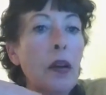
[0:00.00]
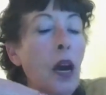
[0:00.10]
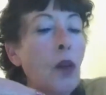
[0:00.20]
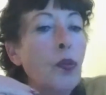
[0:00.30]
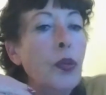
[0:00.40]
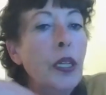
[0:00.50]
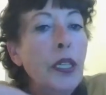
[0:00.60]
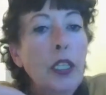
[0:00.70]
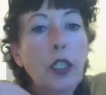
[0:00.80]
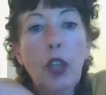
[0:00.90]
a
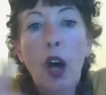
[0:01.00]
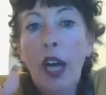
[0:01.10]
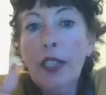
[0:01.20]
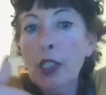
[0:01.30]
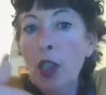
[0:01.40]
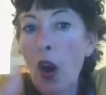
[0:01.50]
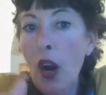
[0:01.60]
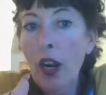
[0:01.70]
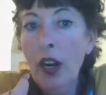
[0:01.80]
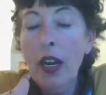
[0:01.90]
really lost
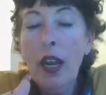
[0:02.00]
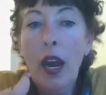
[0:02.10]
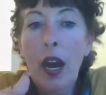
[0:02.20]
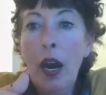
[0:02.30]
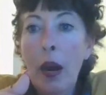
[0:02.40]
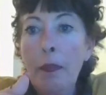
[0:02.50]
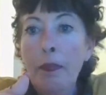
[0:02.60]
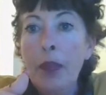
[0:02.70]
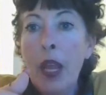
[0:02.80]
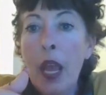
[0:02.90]
art. Um,
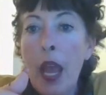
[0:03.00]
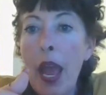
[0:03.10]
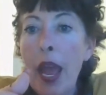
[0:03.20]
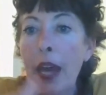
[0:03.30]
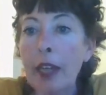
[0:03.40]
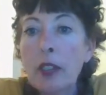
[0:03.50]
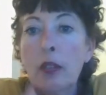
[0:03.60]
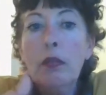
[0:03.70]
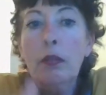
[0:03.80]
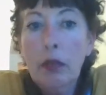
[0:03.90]
and
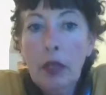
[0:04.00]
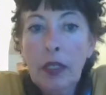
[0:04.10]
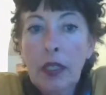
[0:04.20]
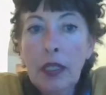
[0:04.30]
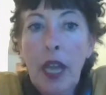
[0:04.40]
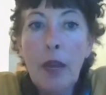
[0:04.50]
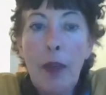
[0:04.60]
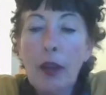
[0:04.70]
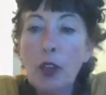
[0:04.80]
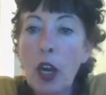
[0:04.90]
this is not
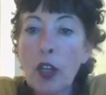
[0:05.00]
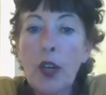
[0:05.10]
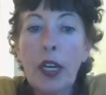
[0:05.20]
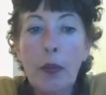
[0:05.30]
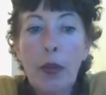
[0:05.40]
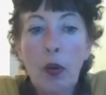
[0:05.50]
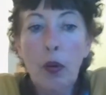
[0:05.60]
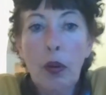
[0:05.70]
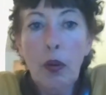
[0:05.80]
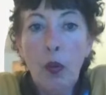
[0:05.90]
about dog training, but
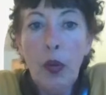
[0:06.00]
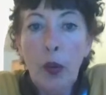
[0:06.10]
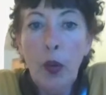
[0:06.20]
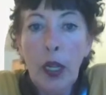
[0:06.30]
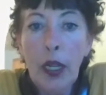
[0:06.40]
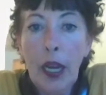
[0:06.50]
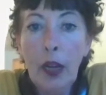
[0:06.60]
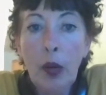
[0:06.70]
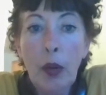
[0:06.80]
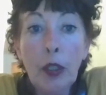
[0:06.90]
we will uh,
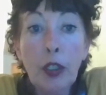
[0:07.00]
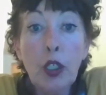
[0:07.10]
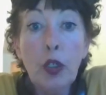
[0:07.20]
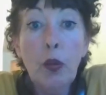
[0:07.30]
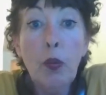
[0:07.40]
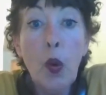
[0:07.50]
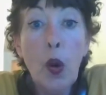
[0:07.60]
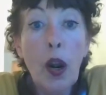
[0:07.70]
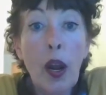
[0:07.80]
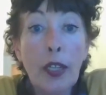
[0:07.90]
we will do
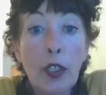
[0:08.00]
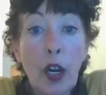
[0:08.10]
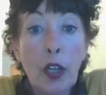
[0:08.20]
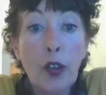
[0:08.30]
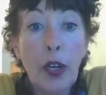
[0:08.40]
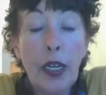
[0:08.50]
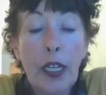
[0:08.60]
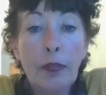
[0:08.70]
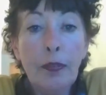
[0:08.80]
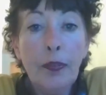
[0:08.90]
more on dog training.